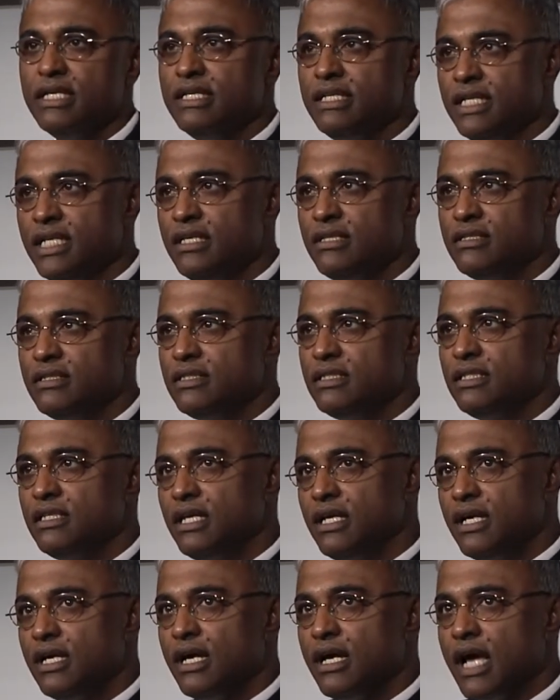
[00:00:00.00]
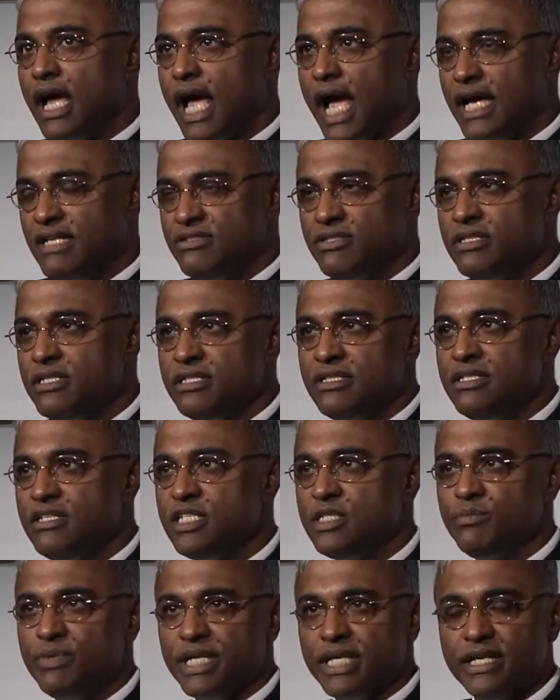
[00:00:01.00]
either as the
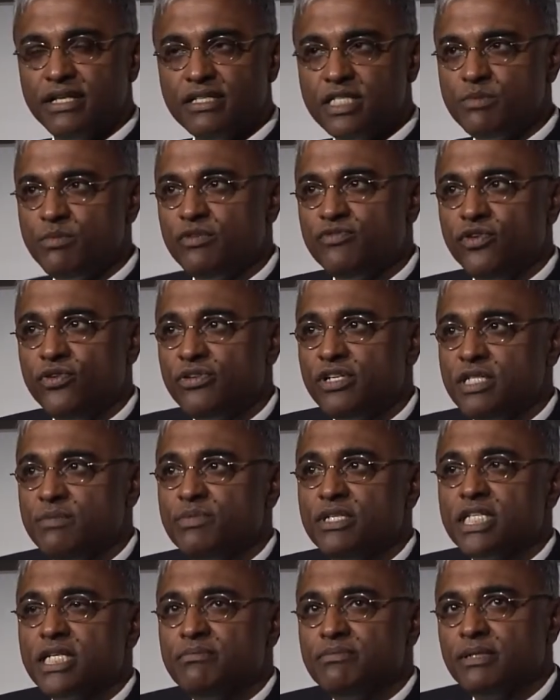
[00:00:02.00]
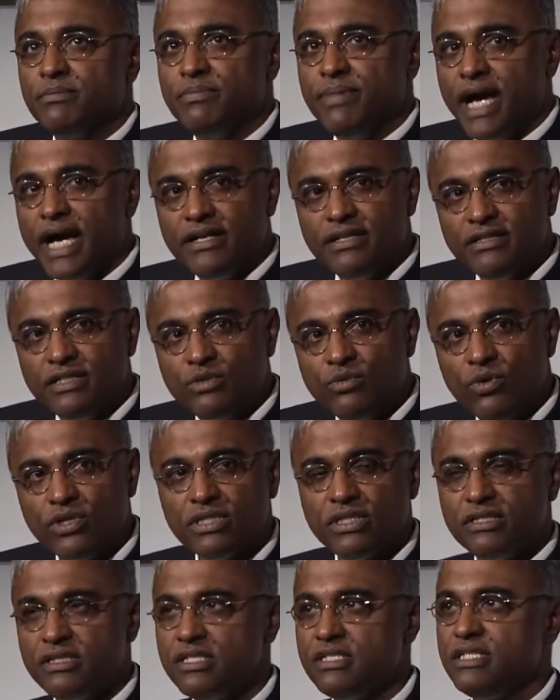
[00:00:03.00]
disease begins, before it's become apparent what
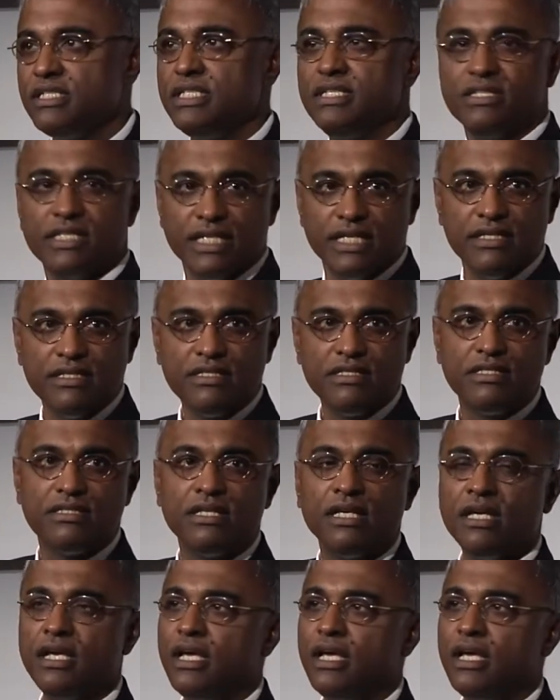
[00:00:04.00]
the disease is,